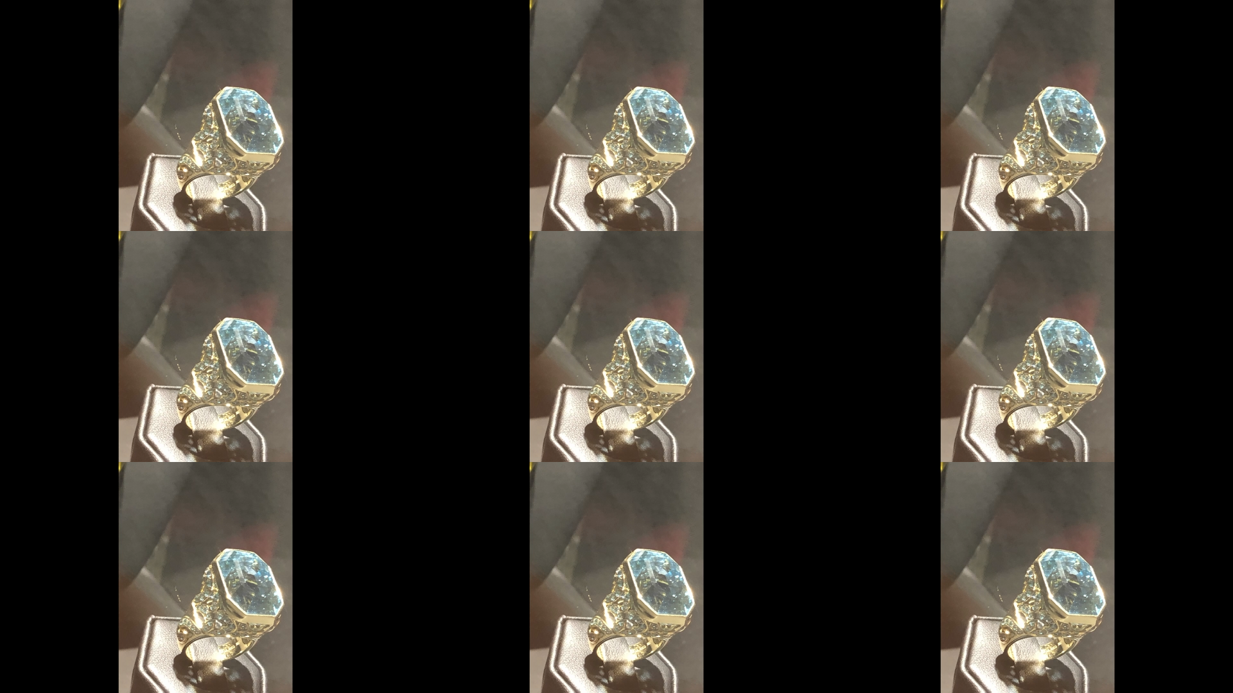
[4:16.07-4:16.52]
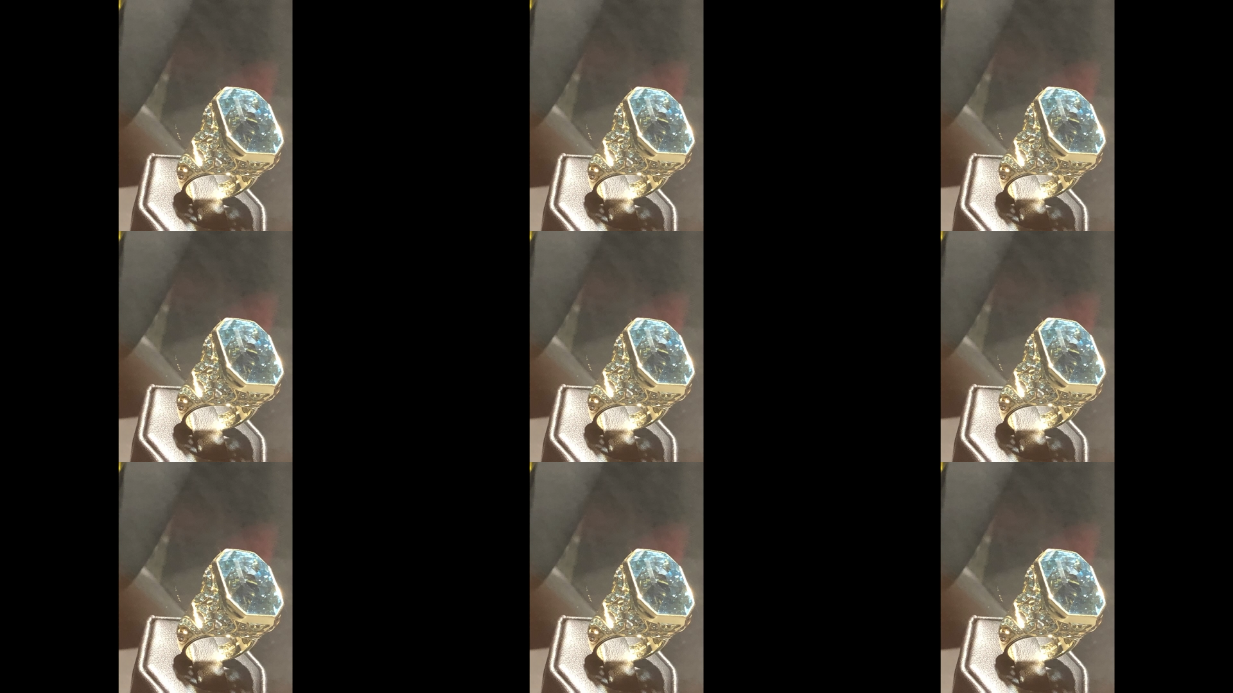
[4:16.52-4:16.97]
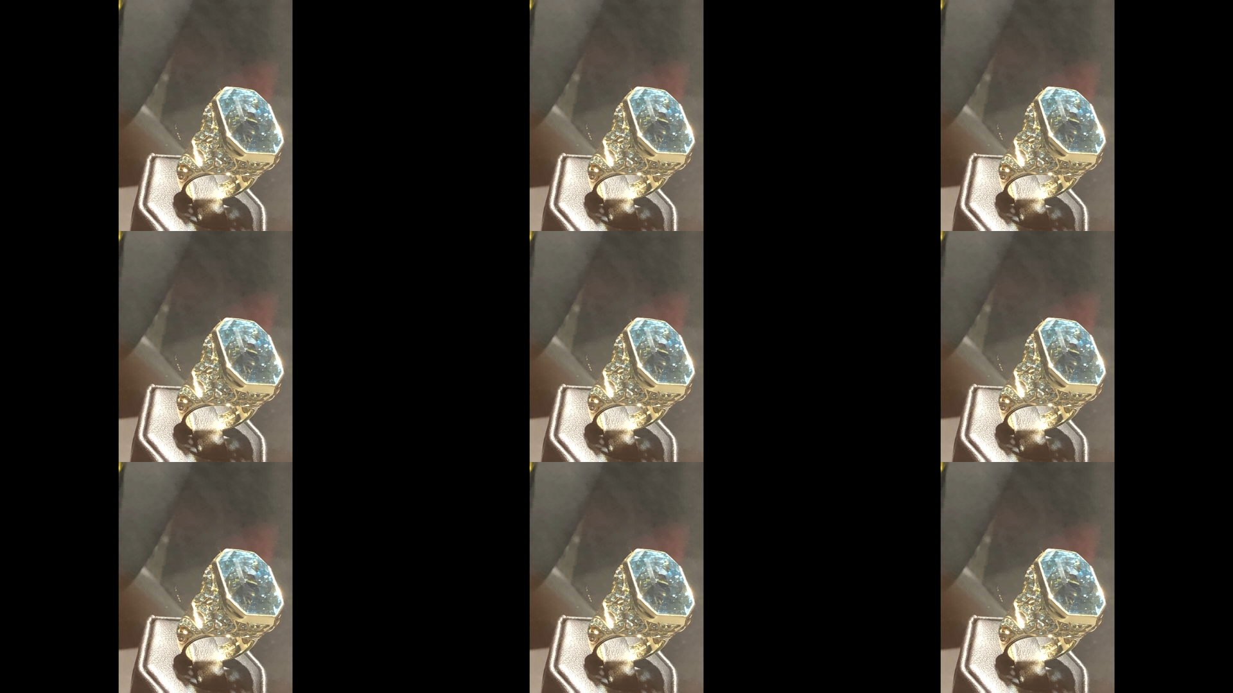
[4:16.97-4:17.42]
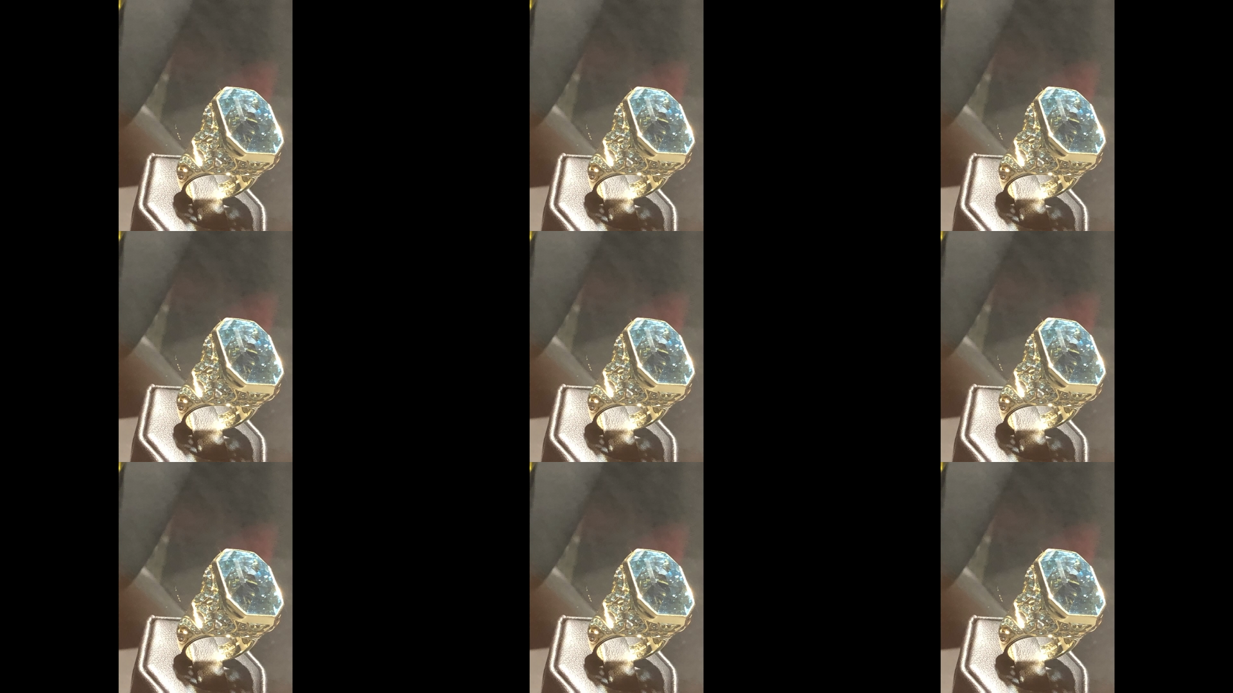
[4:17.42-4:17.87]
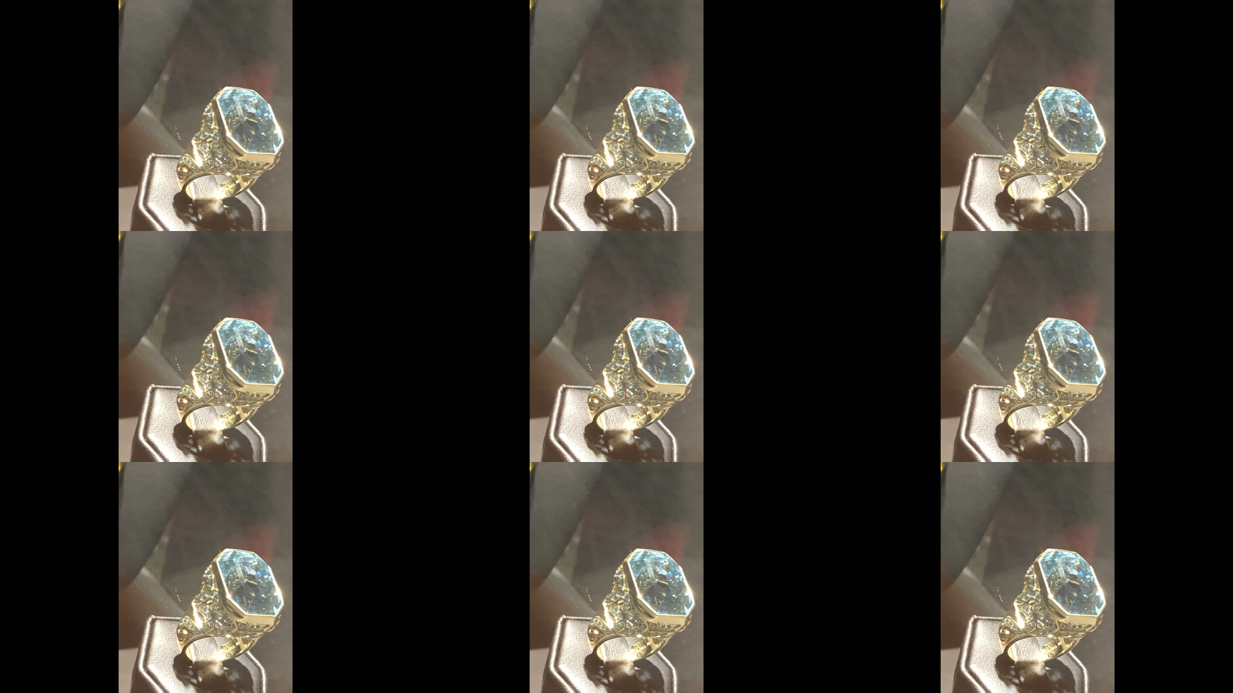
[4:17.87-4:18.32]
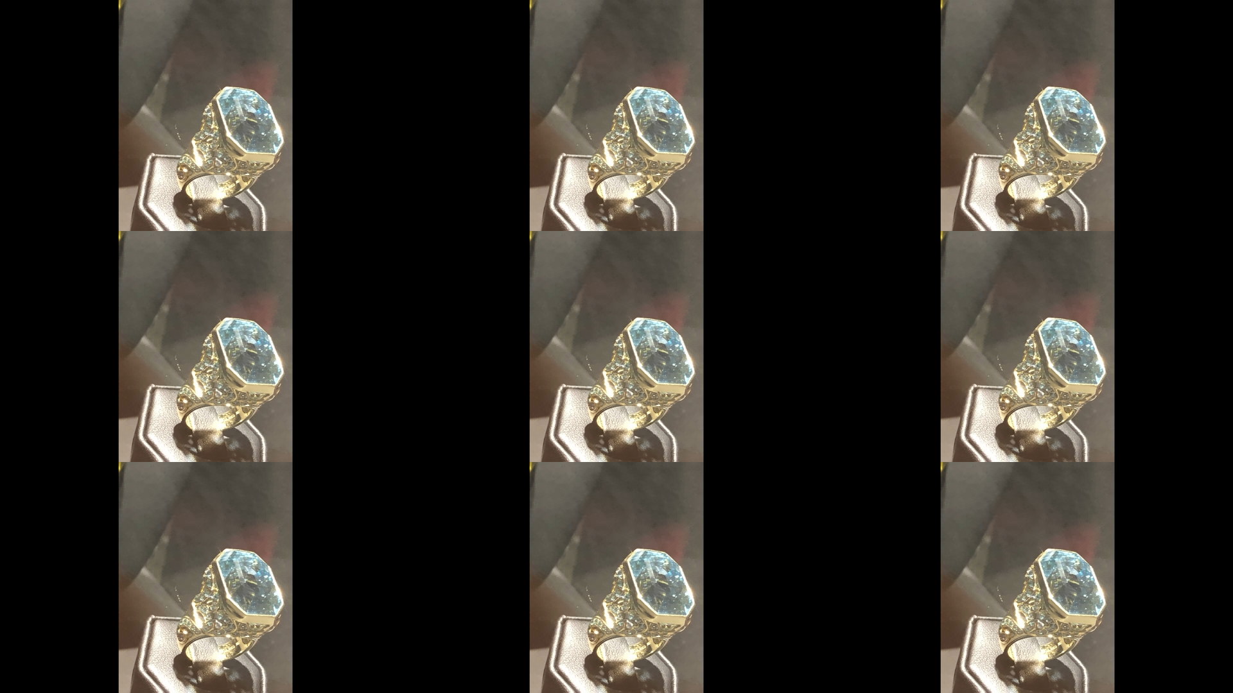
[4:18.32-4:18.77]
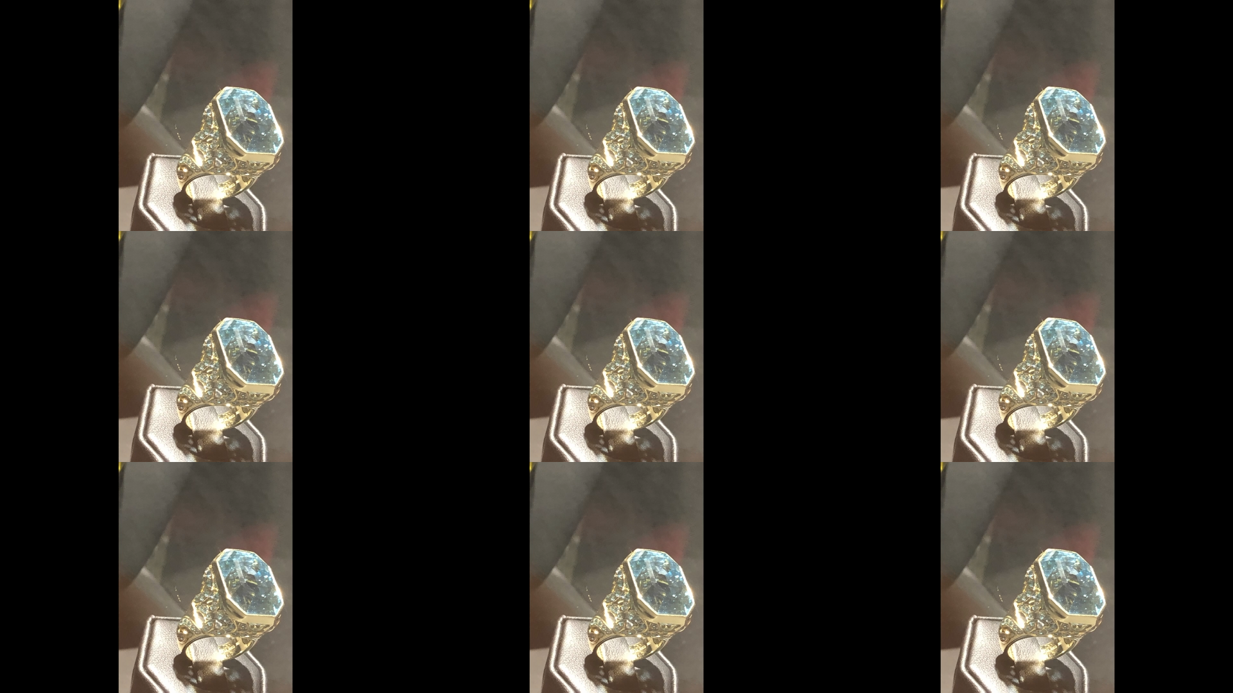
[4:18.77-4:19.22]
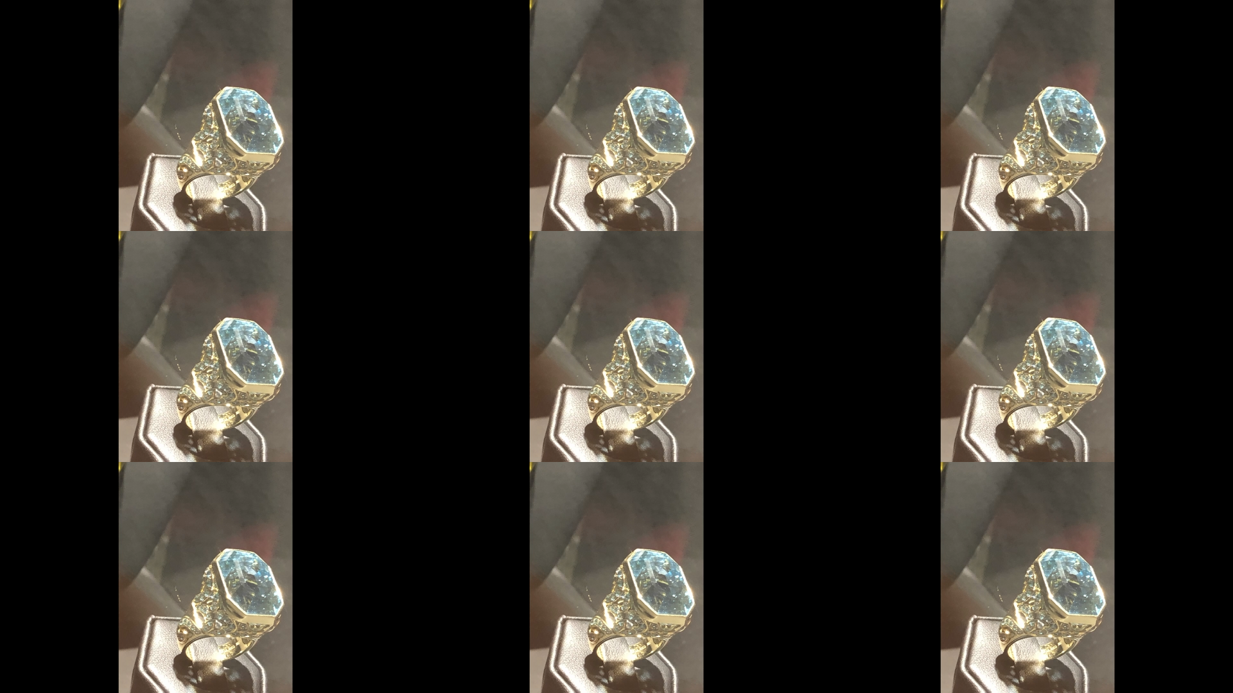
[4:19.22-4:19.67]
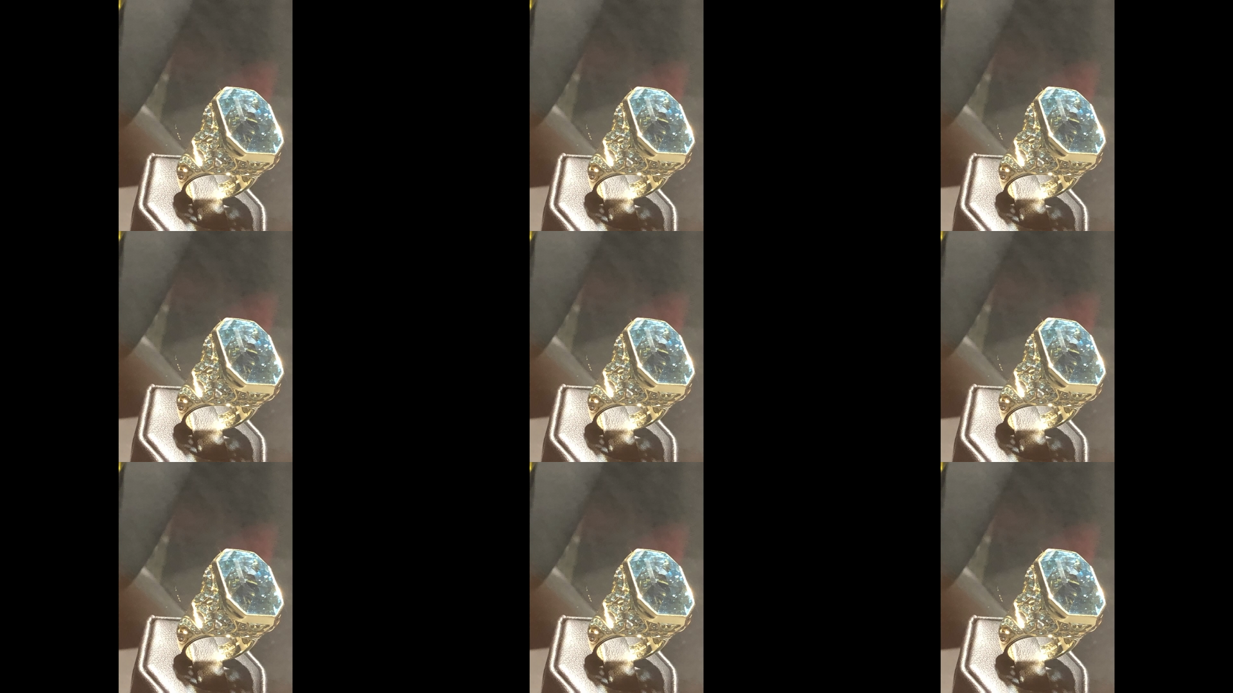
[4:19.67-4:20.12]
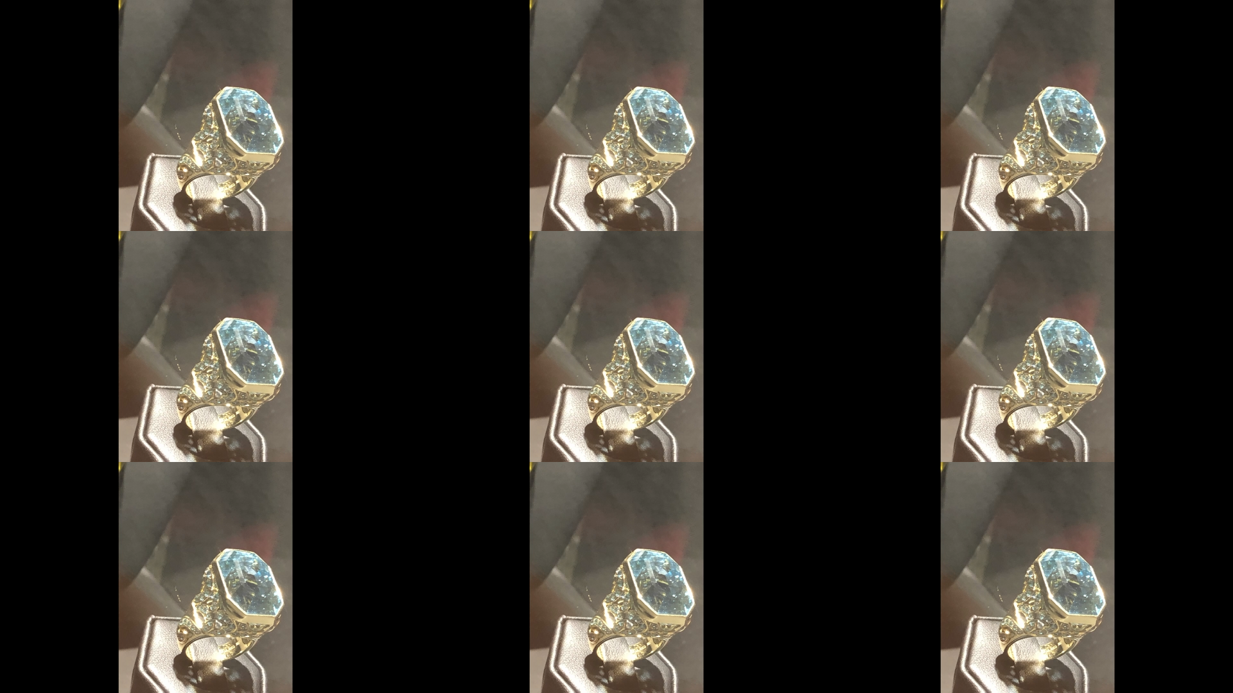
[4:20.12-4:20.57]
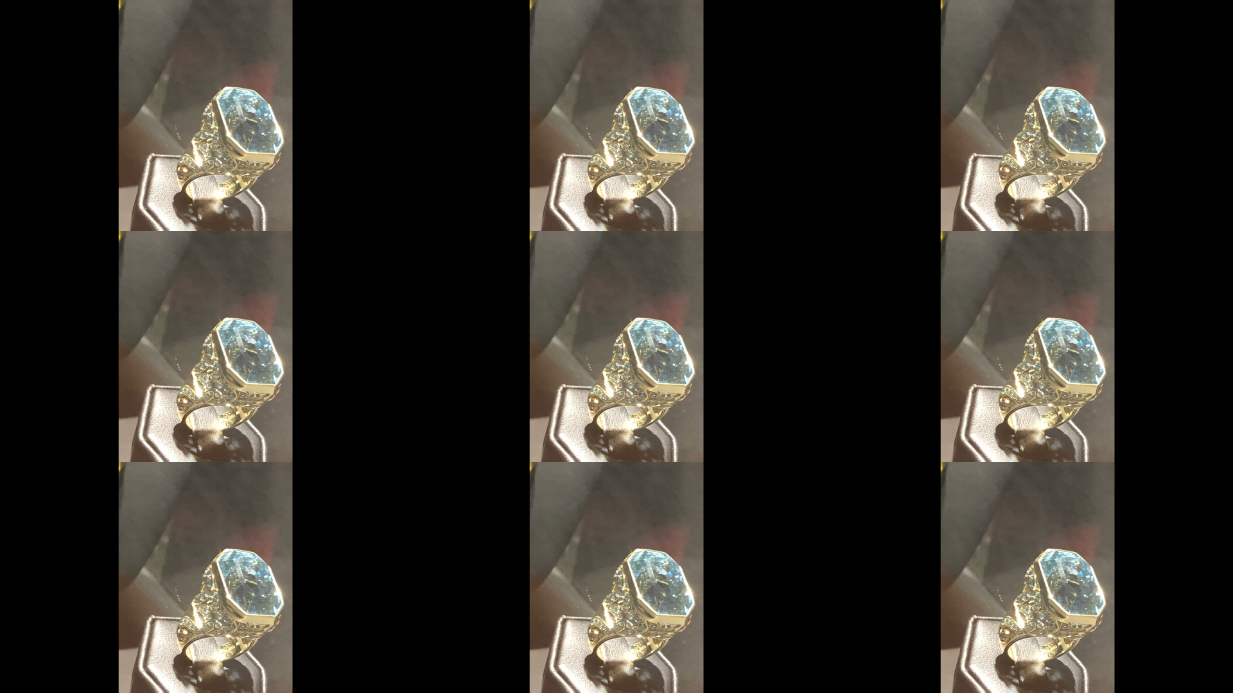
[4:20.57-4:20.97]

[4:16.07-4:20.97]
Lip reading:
[unreadable: no face in view]